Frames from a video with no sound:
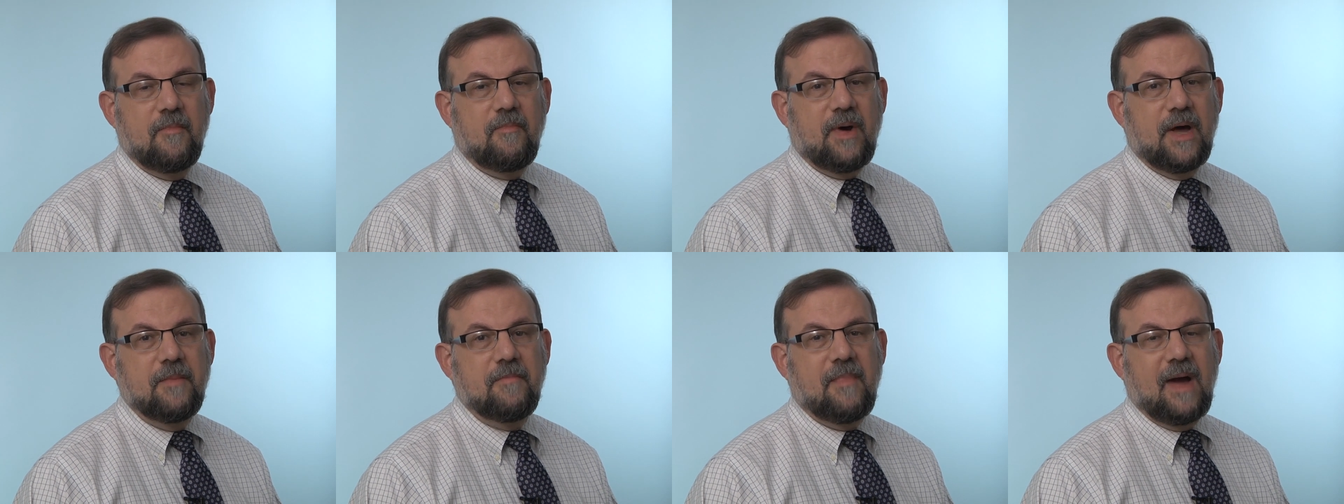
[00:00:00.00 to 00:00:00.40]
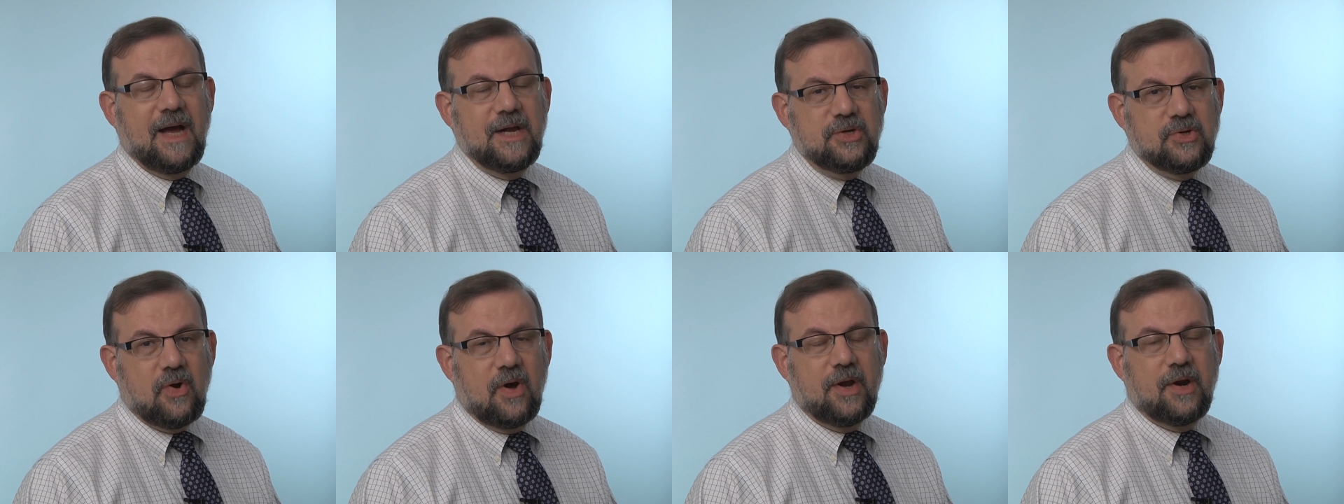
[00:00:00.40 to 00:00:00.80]
But
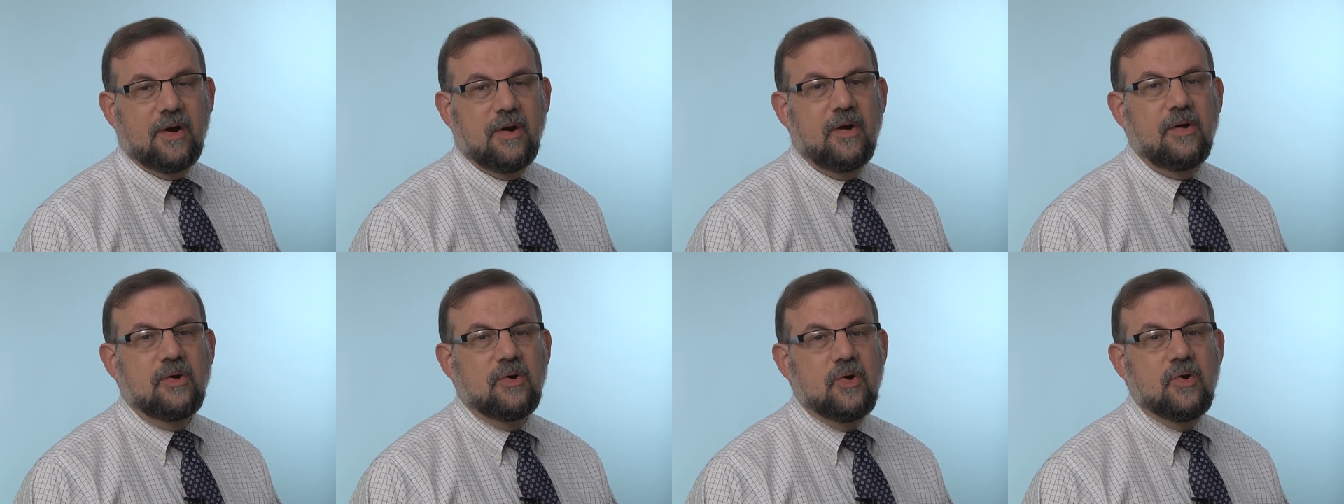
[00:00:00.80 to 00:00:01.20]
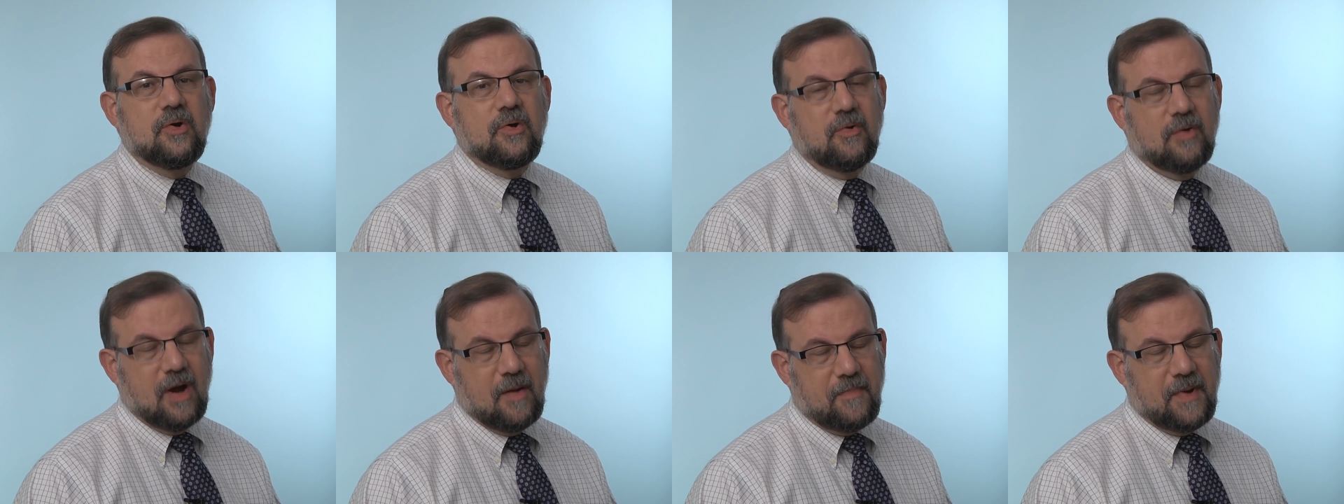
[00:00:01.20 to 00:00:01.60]
my daughter, who
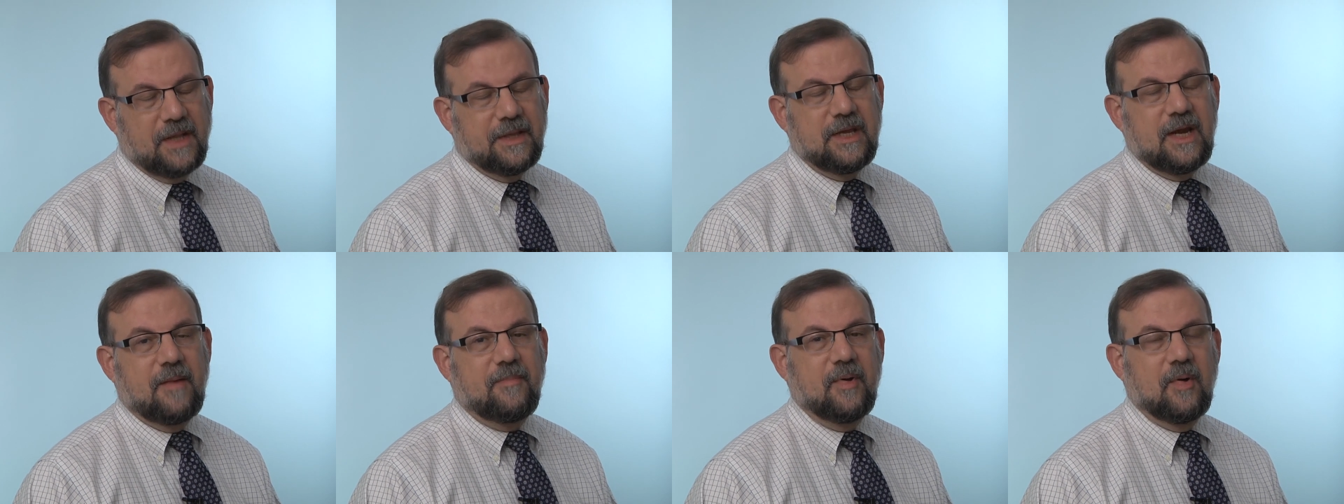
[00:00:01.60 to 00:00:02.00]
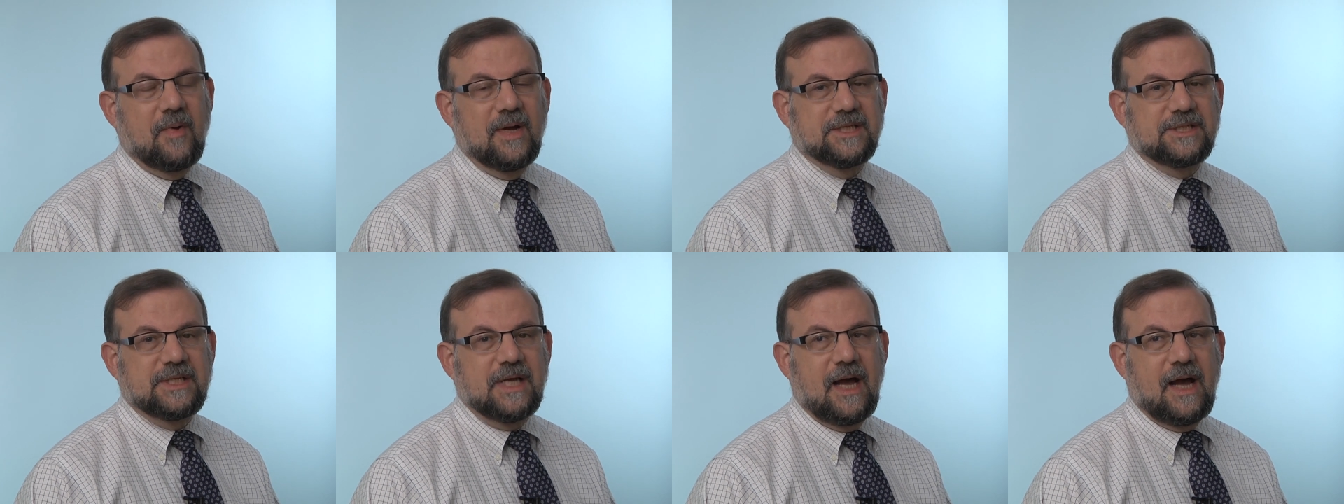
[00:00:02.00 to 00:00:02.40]
grew up on the Upper
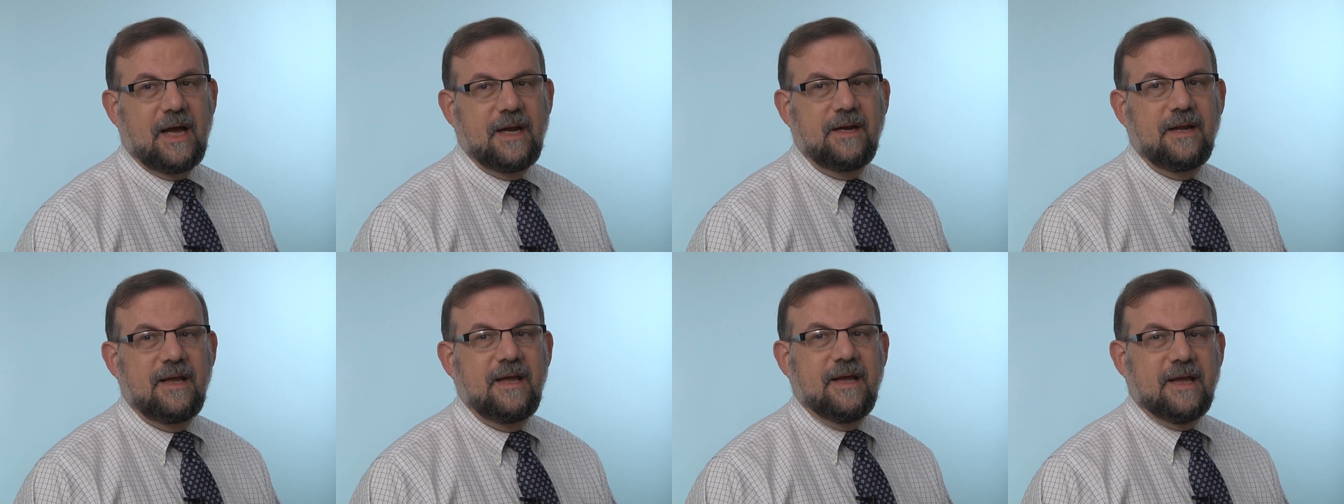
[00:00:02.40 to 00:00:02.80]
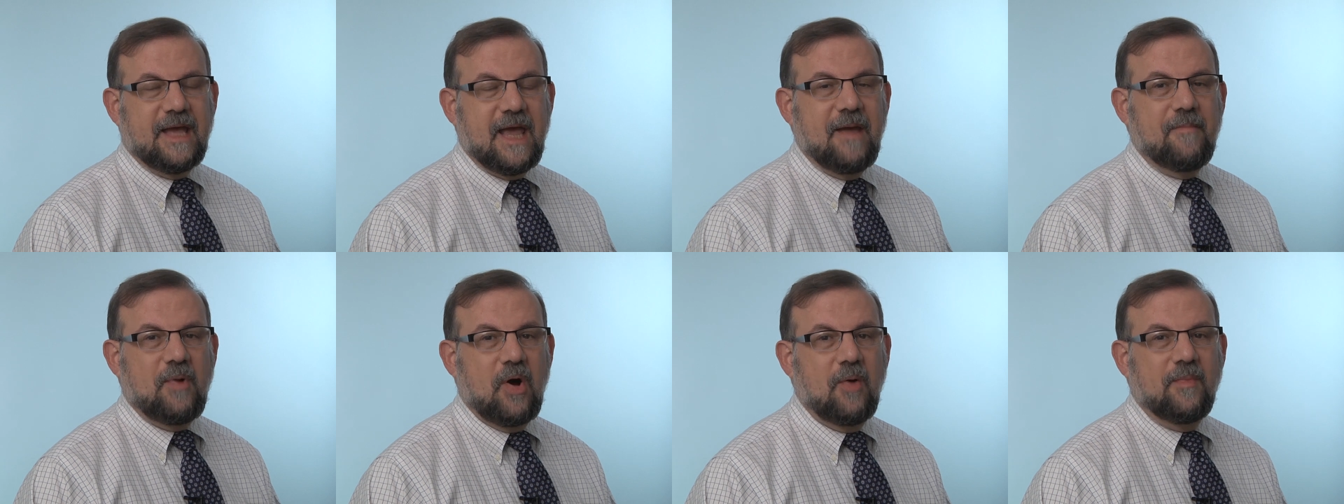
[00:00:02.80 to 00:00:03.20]
West Side,
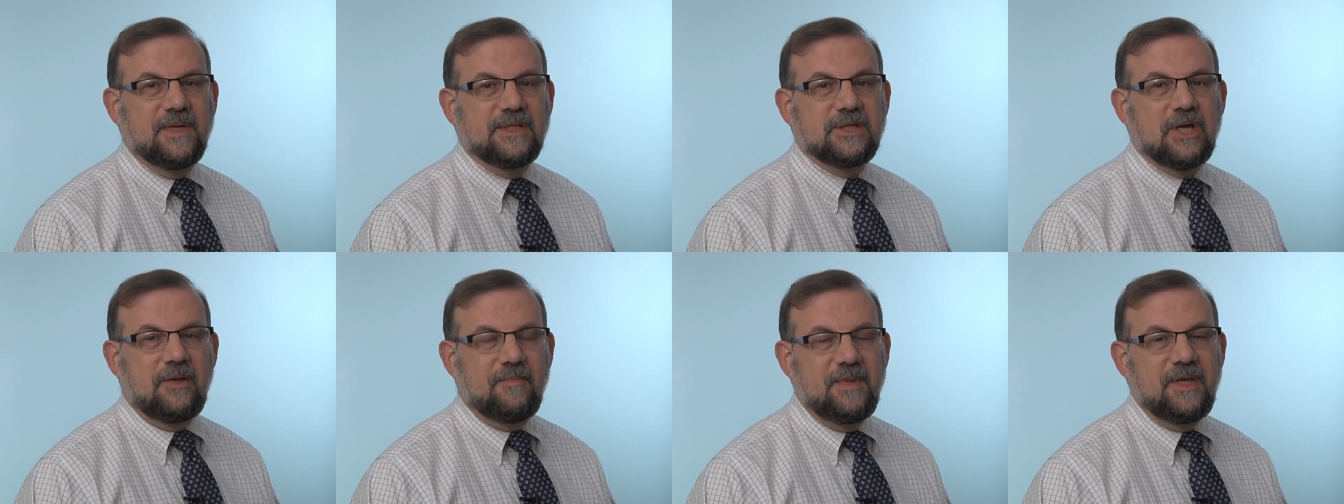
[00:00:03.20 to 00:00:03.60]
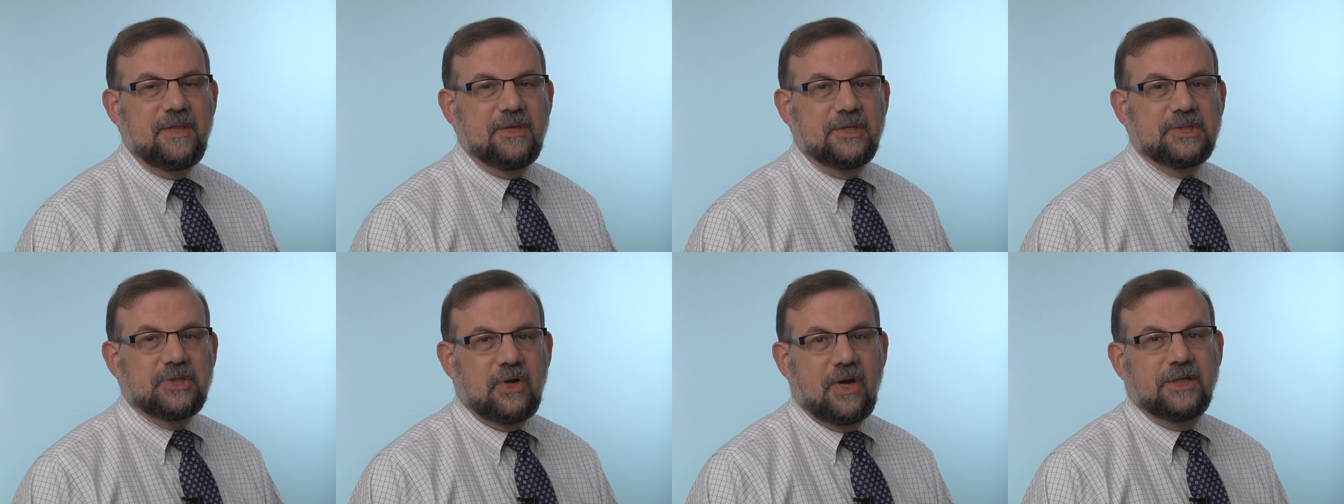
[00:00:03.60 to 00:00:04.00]
came home and told me
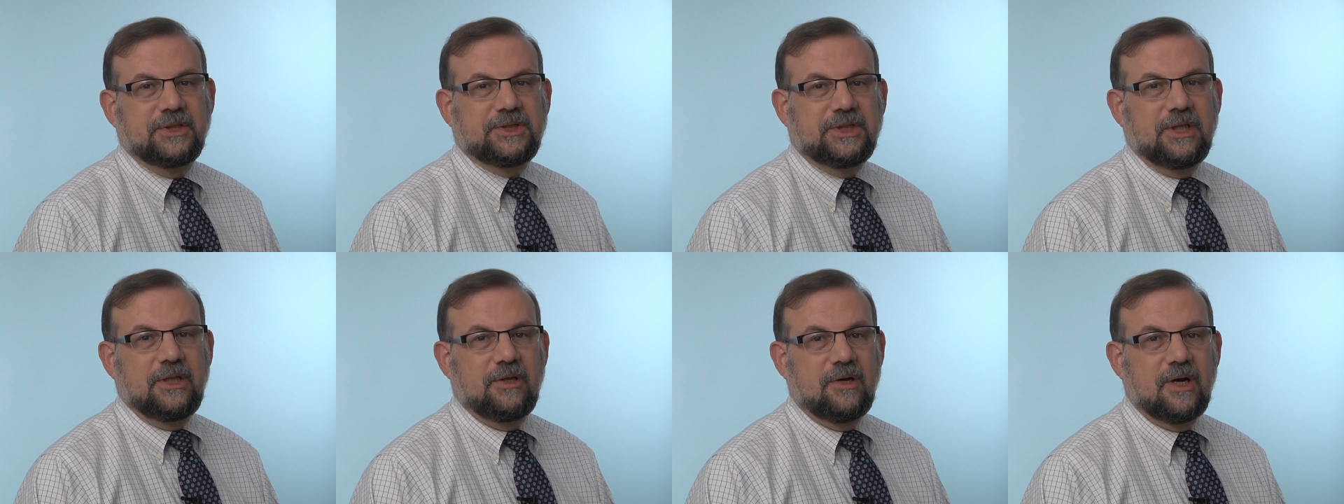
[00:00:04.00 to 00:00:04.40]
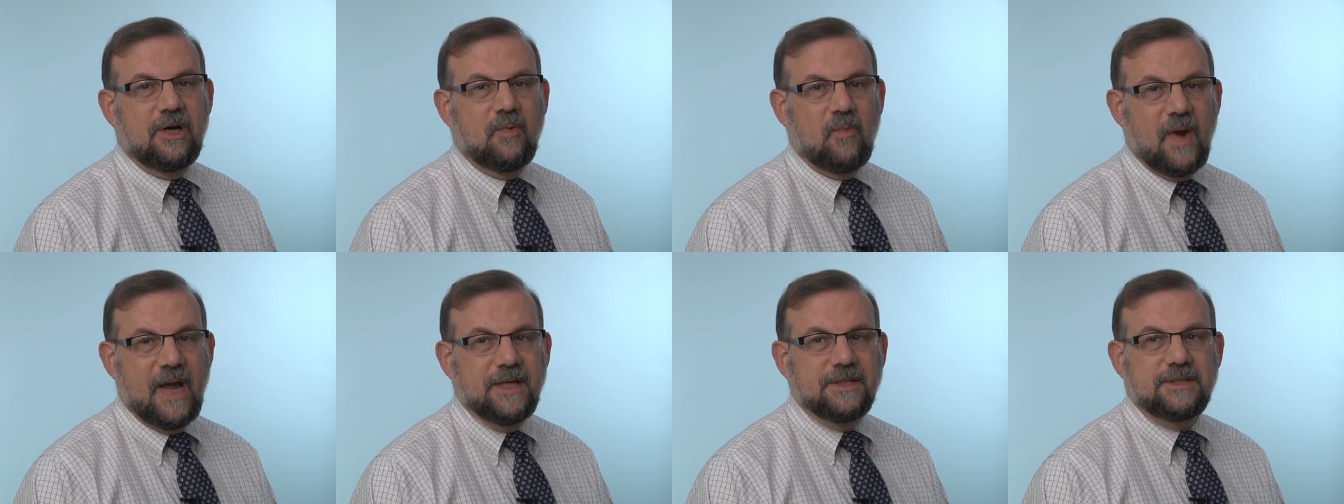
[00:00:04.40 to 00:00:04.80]
the song she
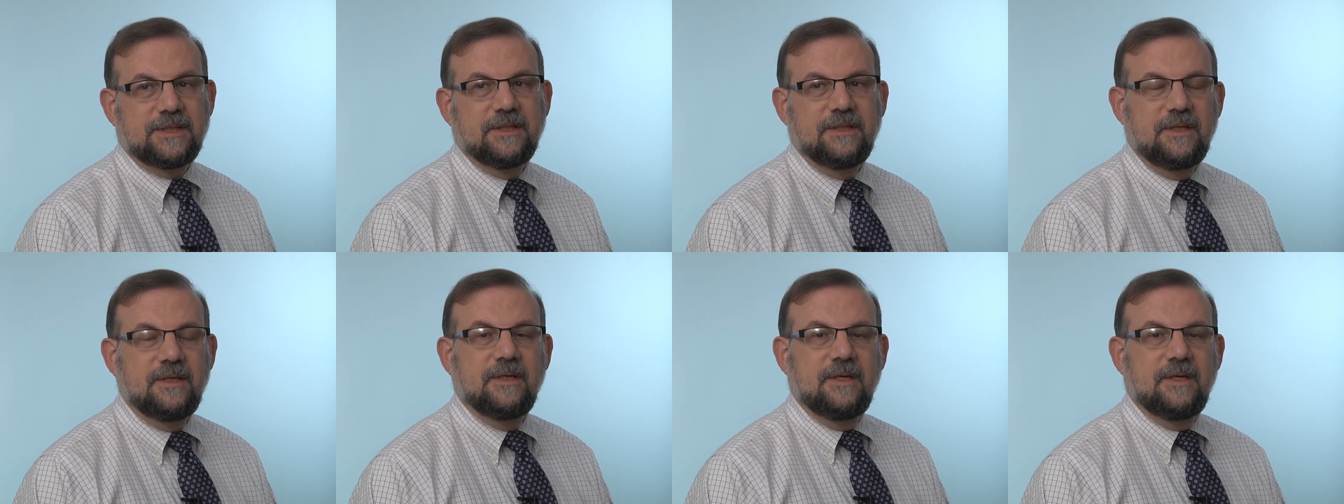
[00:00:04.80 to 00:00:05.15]
learned went,